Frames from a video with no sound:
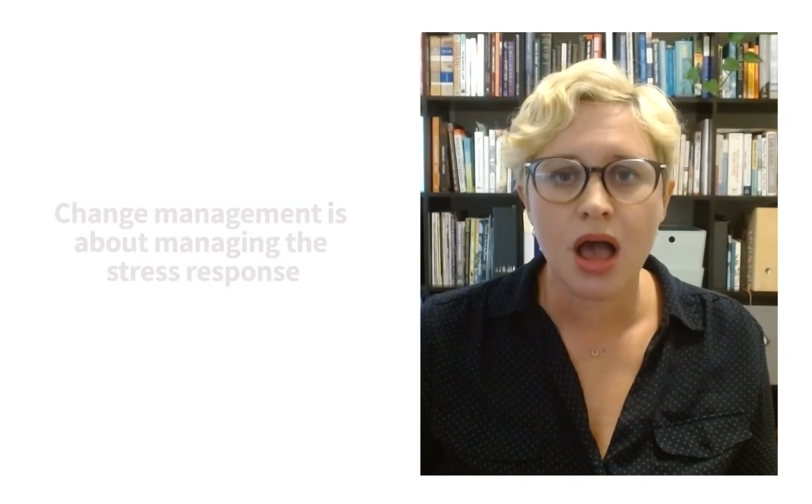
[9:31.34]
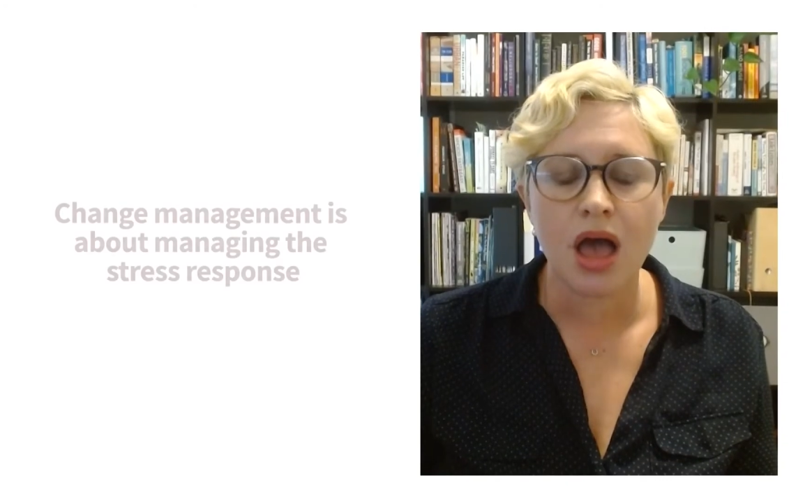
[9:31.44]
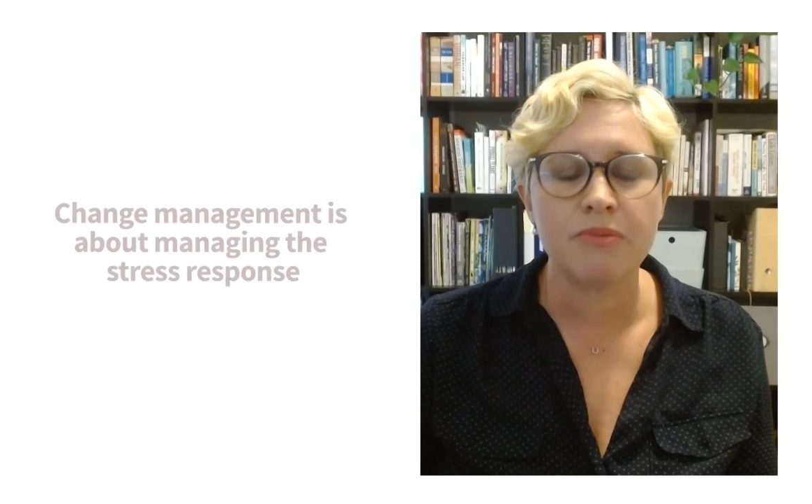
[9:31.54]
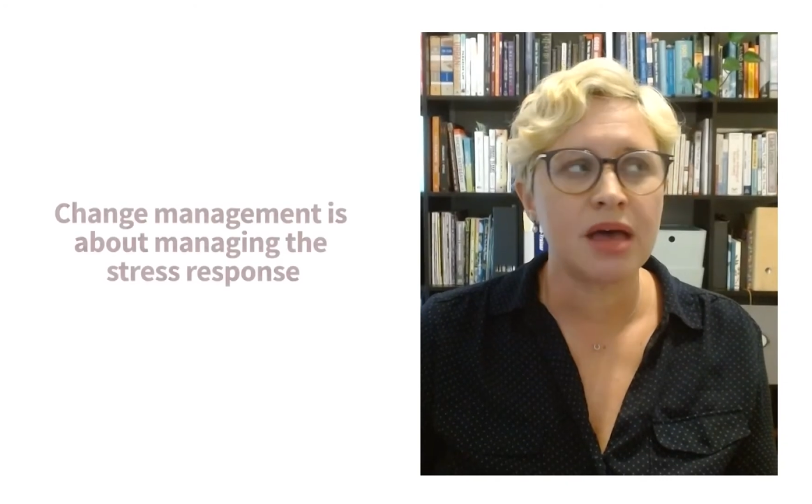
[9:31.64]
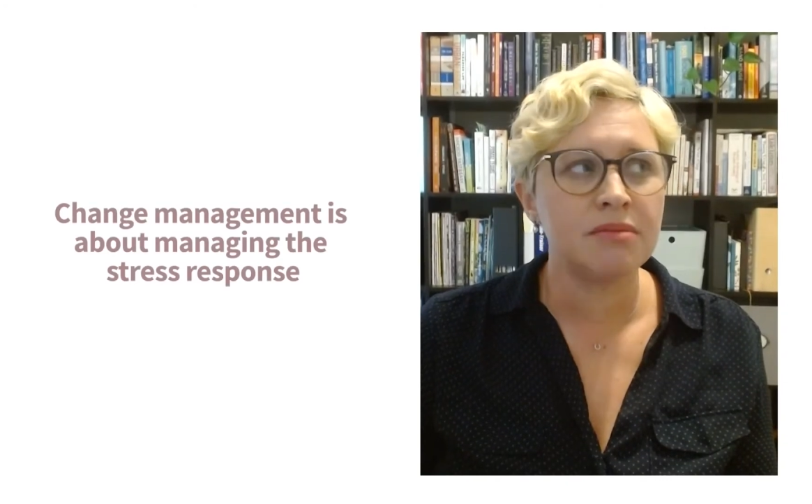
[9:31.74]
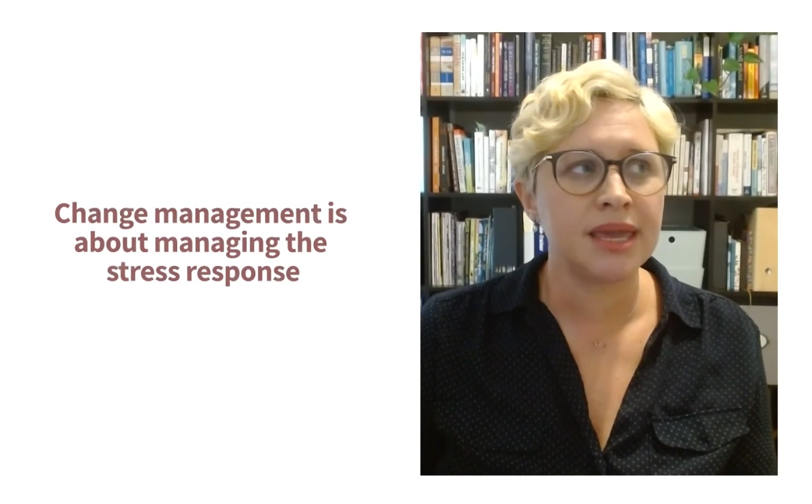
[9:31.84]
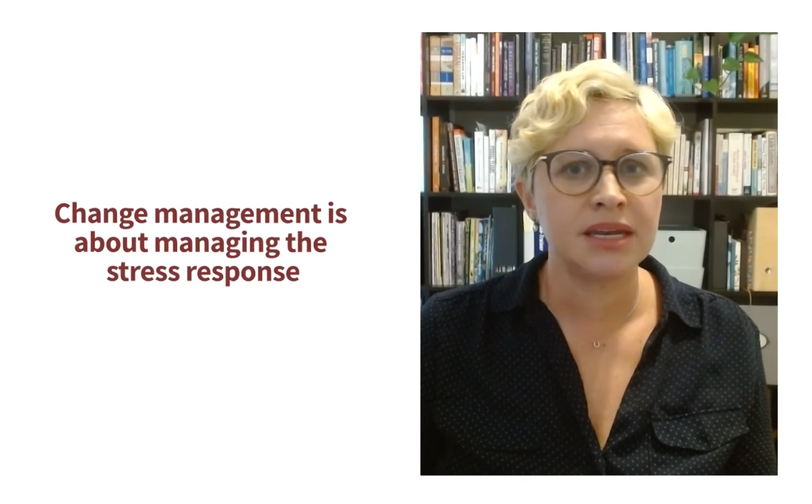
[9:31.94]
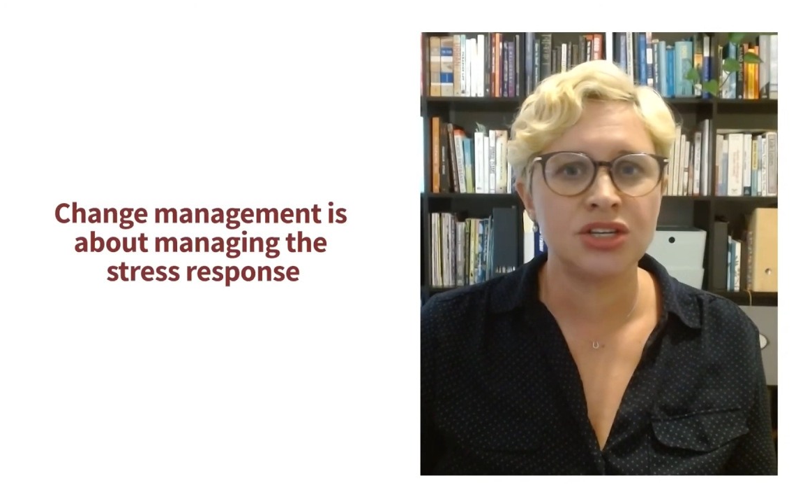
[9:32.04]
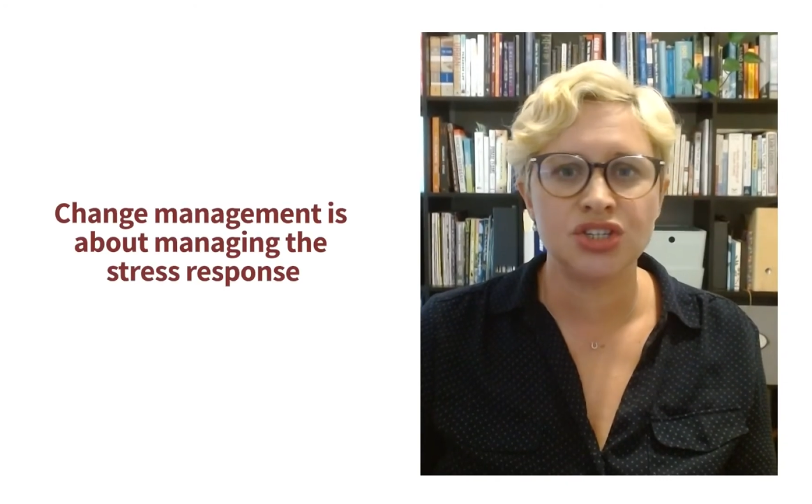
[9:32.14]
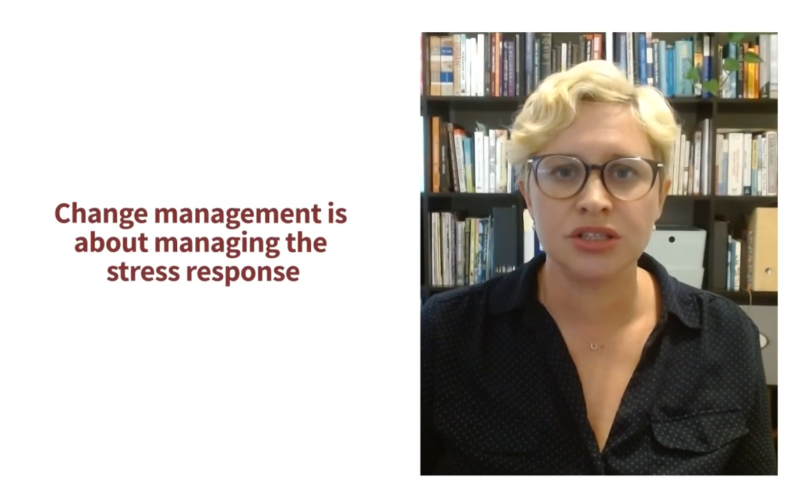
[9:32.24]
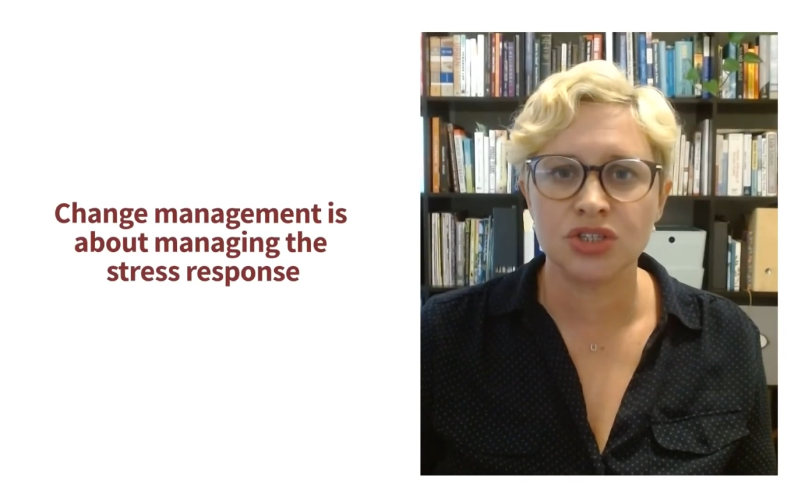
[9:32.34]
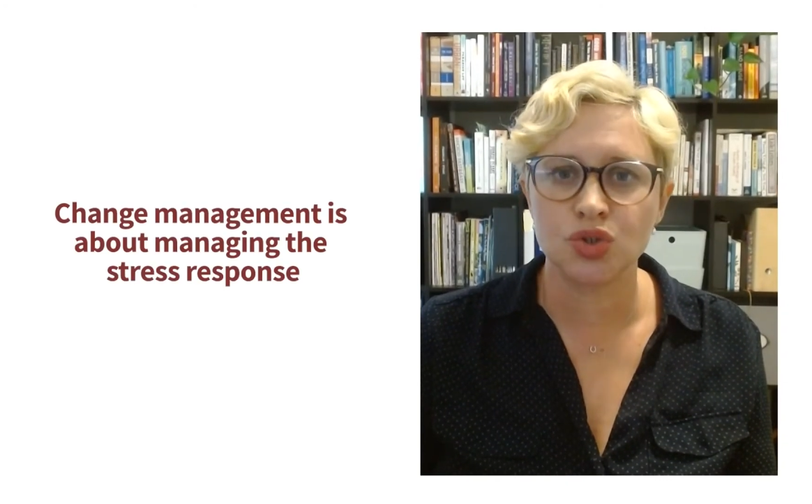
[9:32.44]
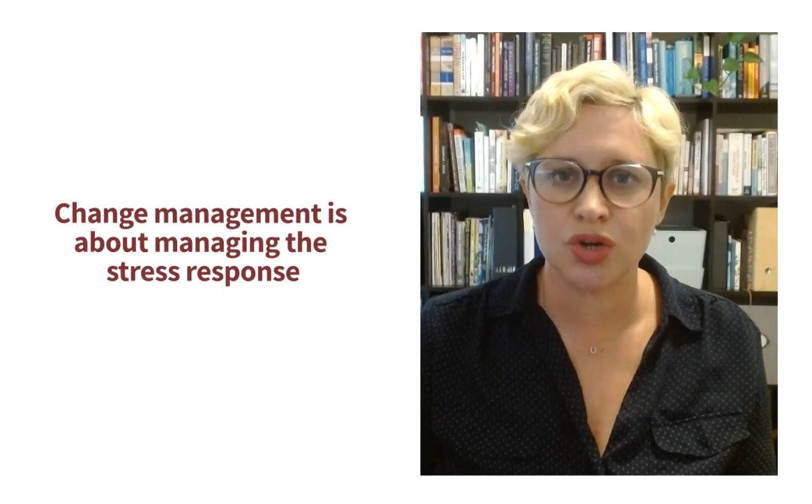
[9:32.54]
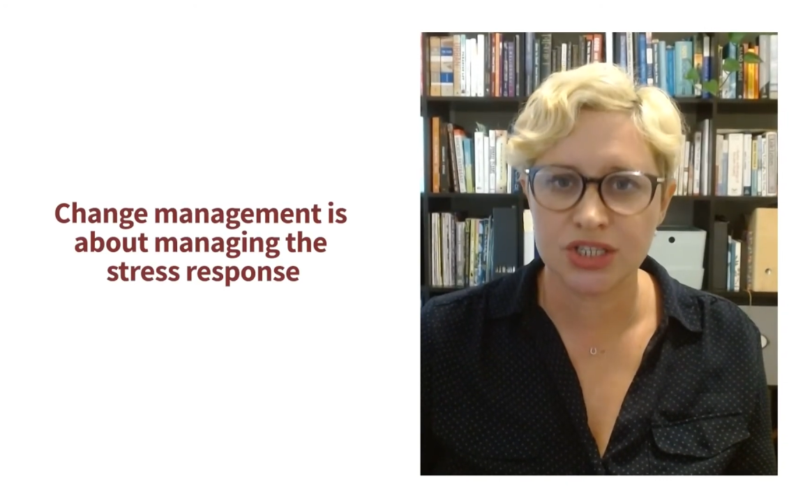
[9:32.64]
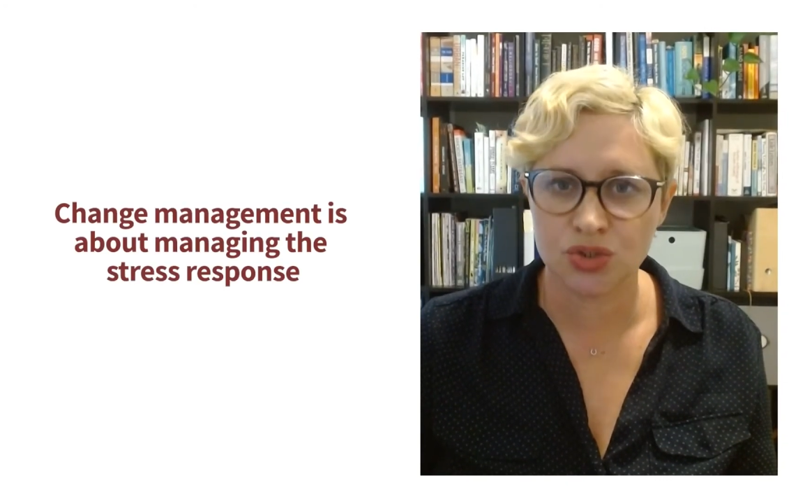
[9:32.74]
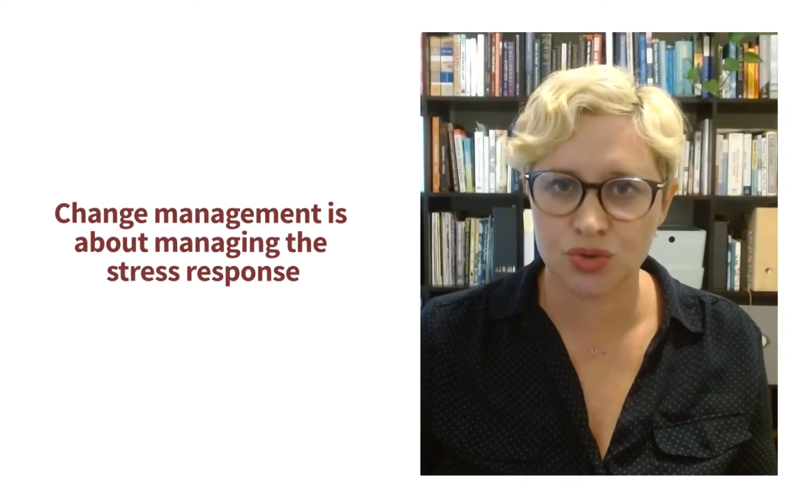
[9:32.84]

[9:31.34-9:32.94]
about managing the stress